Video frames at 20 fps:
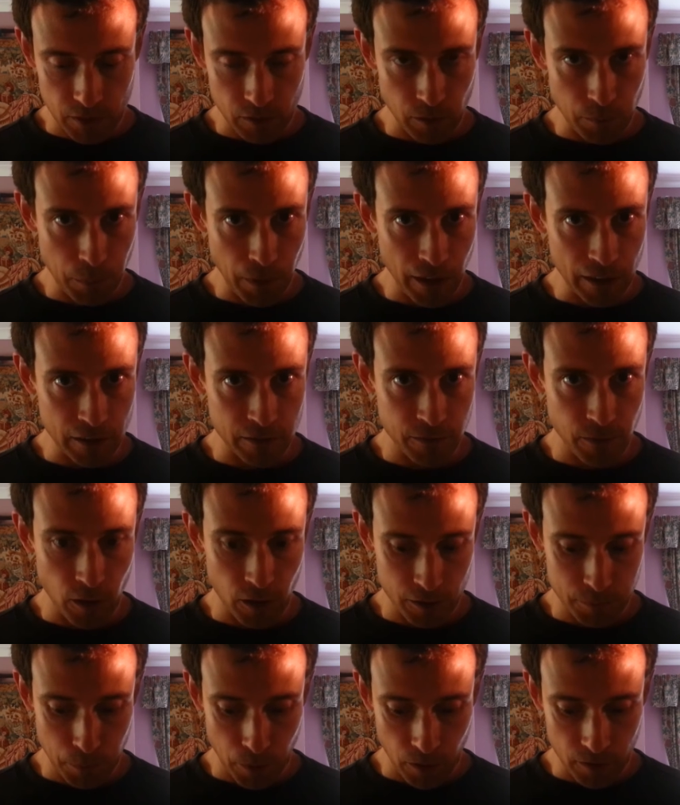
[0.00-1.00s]
to replace
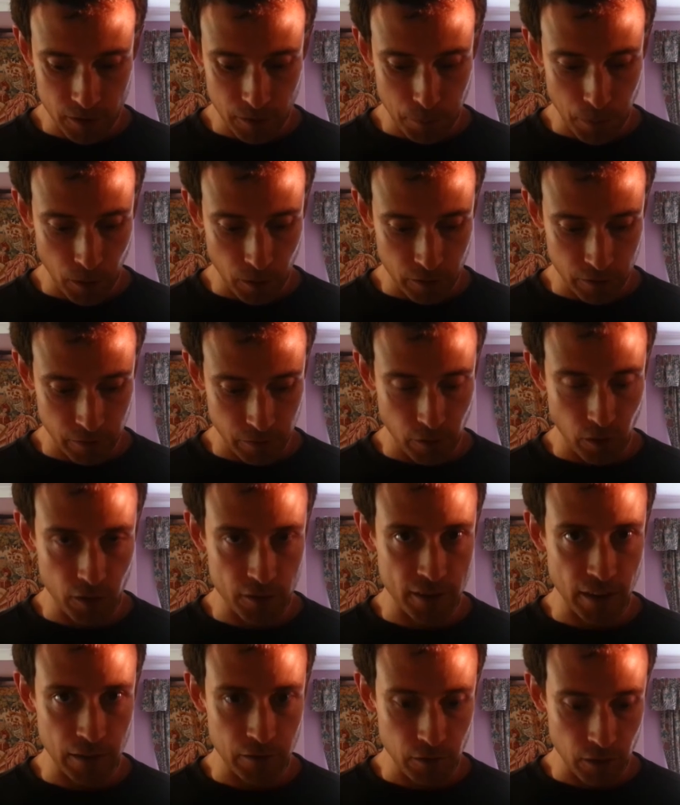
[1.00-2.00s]
first past the post for our
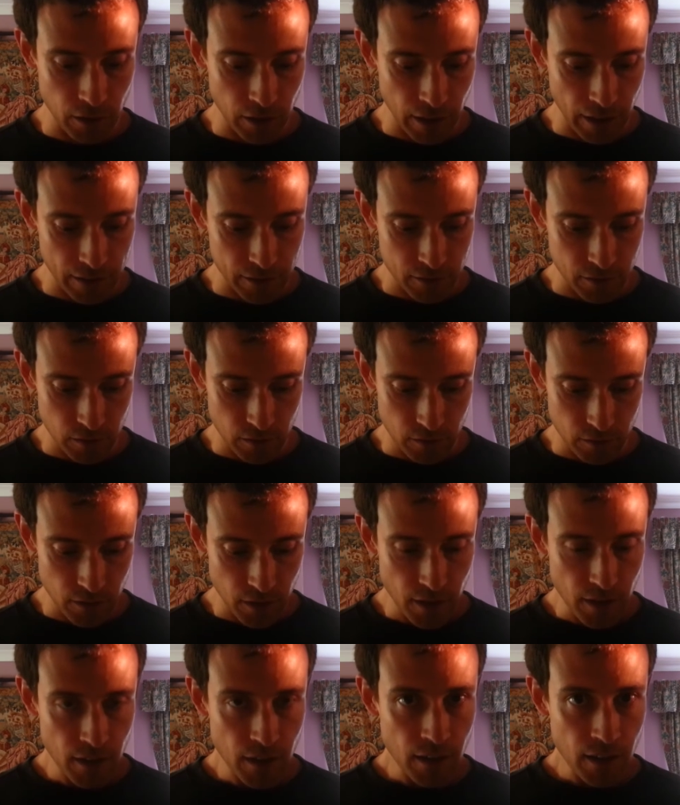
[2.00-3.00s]
general elections,
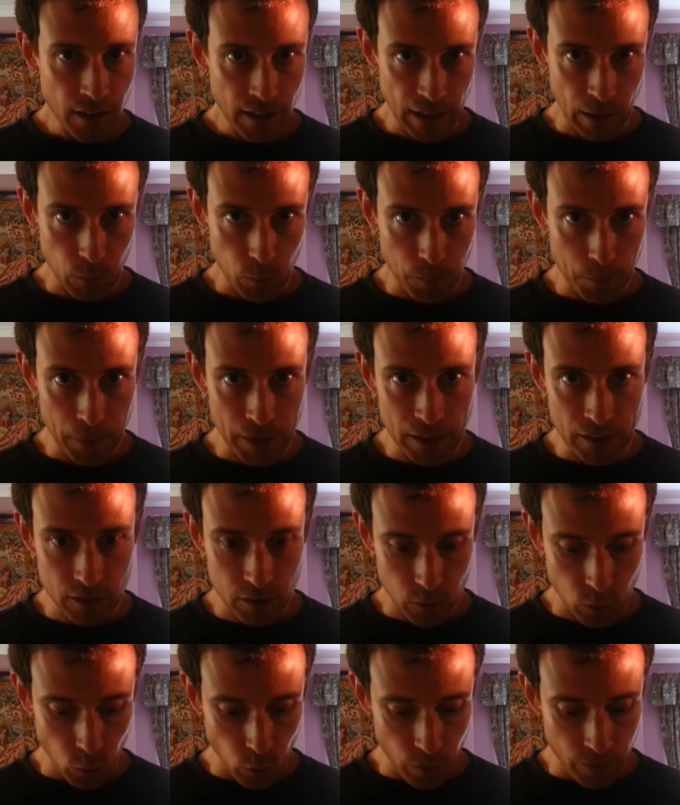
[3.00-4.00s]
it would be
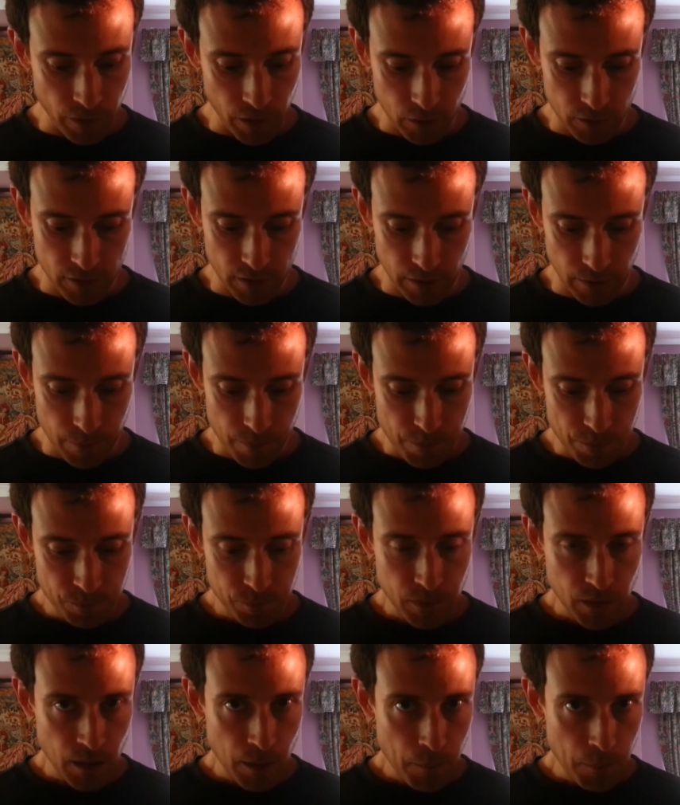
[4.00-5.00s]
score voting.
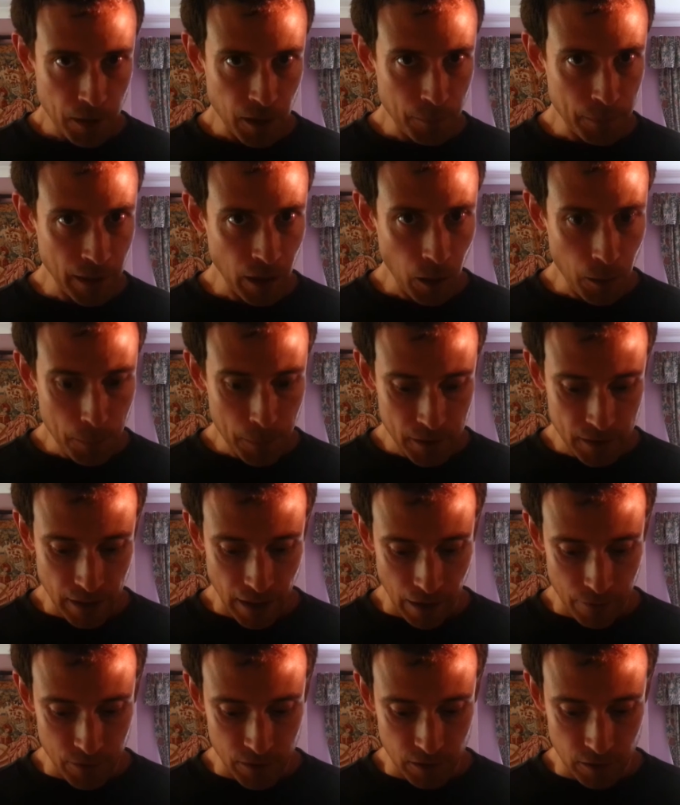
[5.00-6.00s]
But I'll be open to
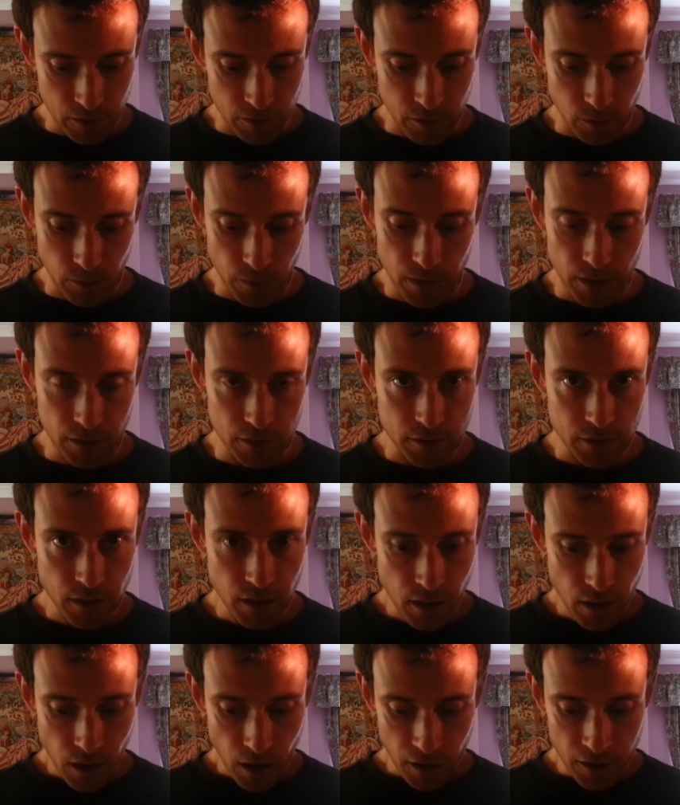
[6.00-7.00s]
evidence on this.
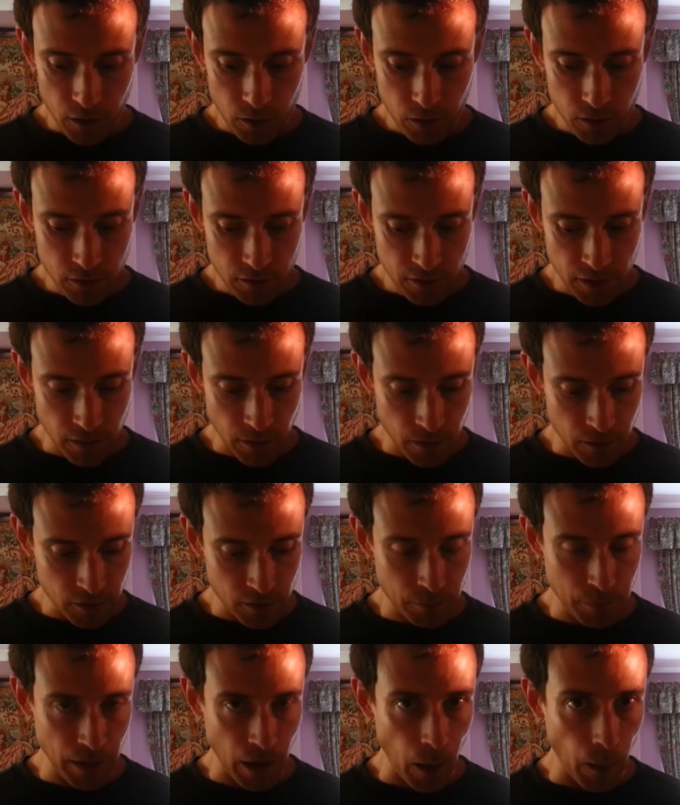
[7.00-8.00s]
I don't consider this
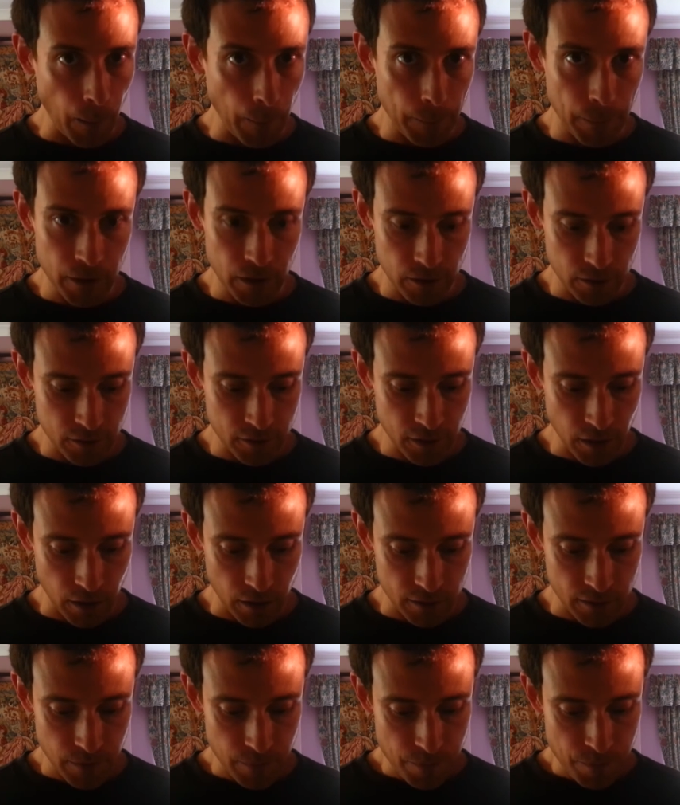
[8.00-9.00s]
to be open and
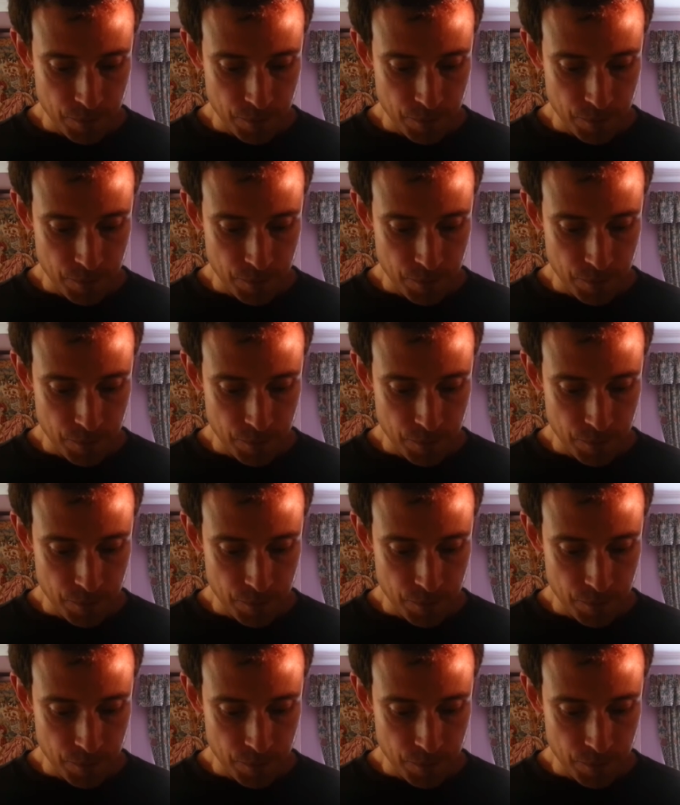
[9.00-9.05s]
shut.